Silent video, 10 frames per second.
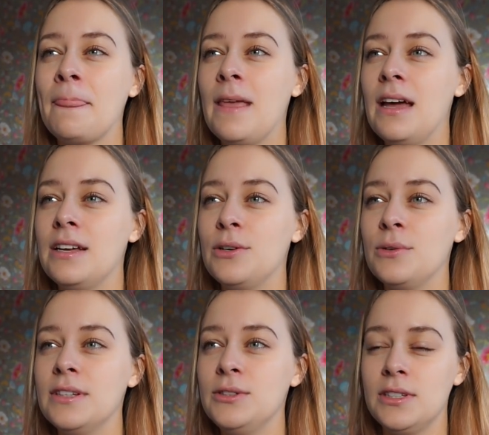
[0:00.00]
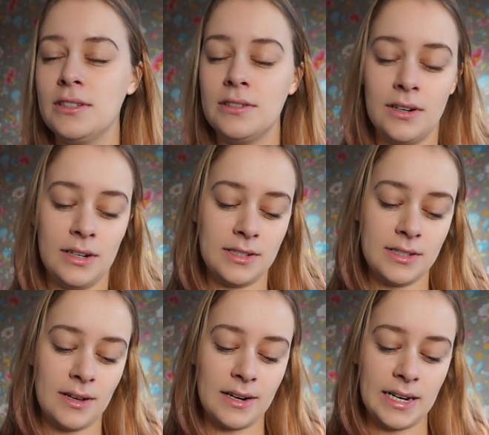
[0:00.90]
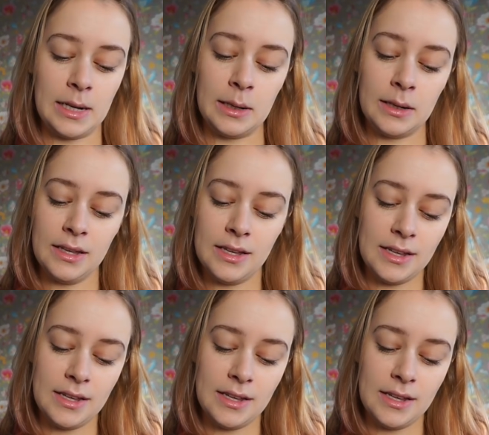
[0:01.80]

I had only just started sock knitting,